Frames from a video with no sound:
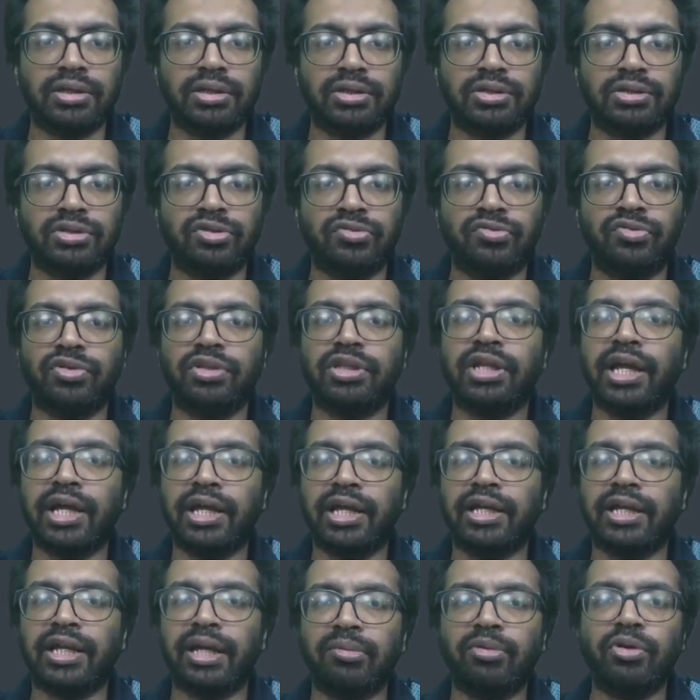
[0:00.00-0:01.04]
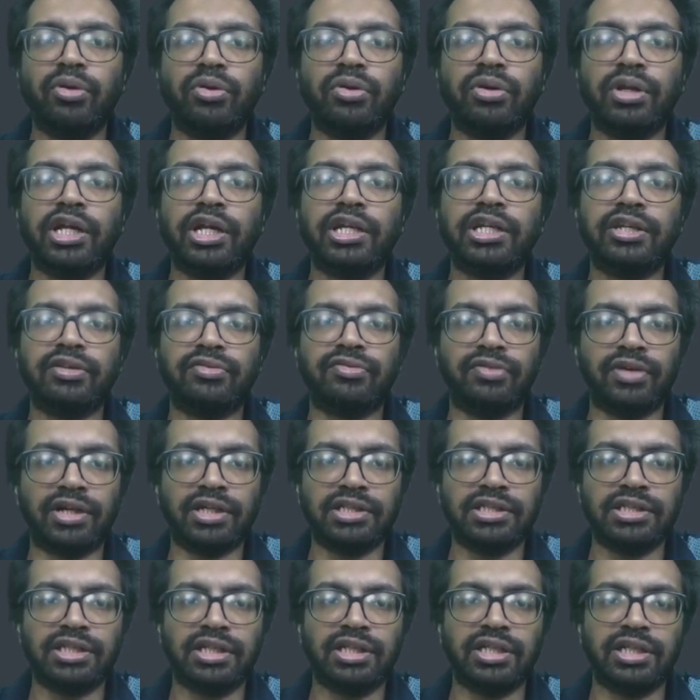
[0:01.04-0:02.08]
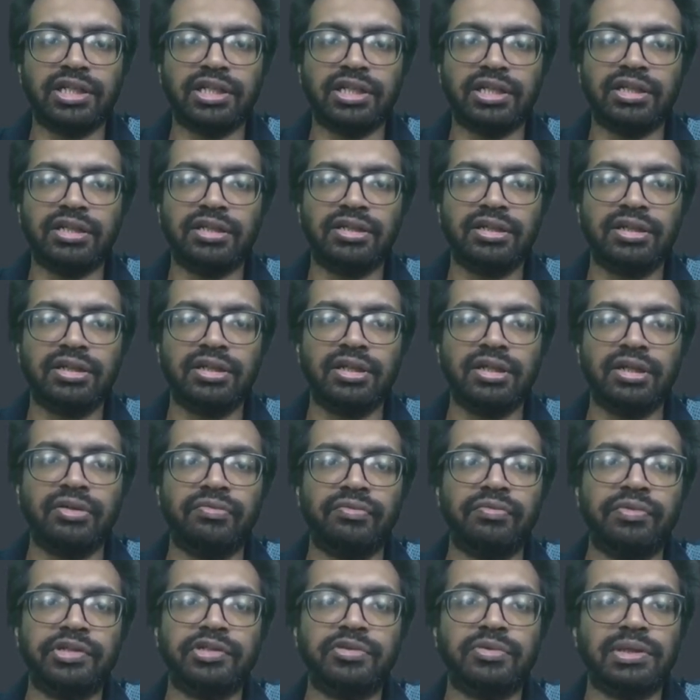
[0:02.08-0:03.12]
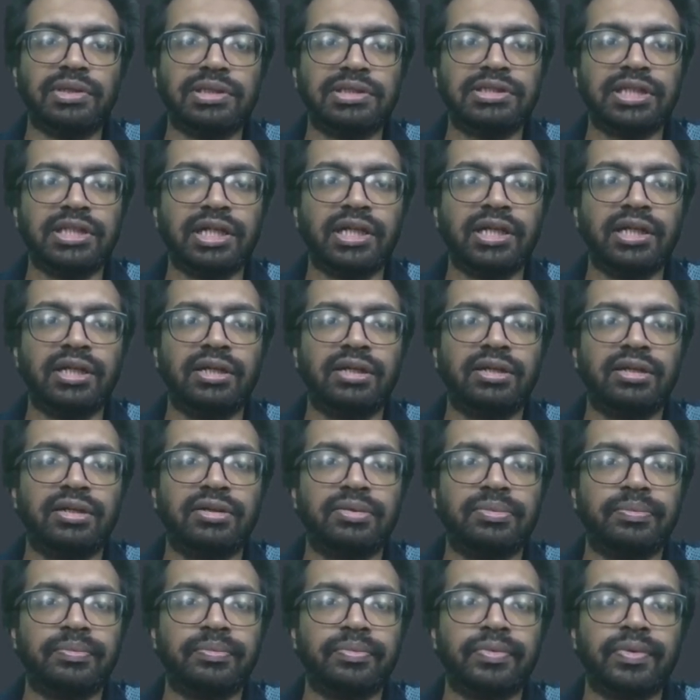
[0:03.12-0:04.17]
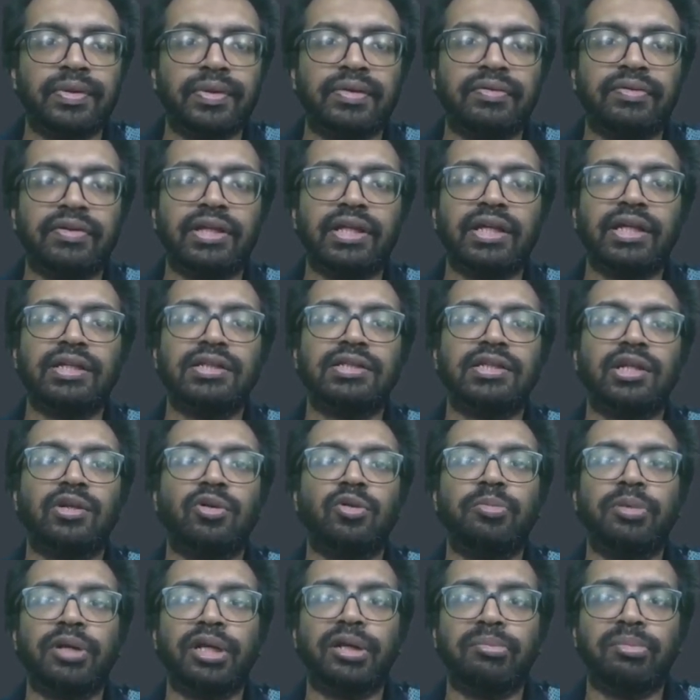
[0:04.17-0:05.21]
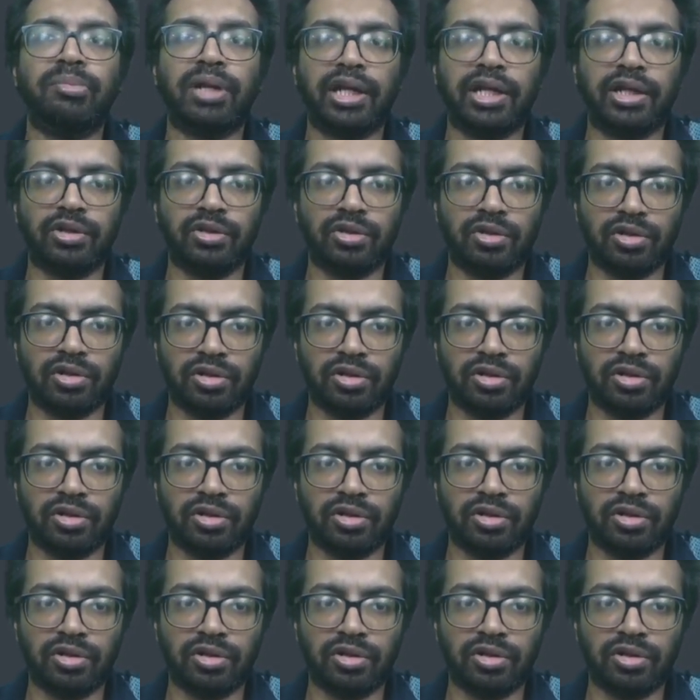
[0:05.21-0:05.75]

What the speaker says: So for that, I'm going to write a function here, which will check whether it's an opening bracket or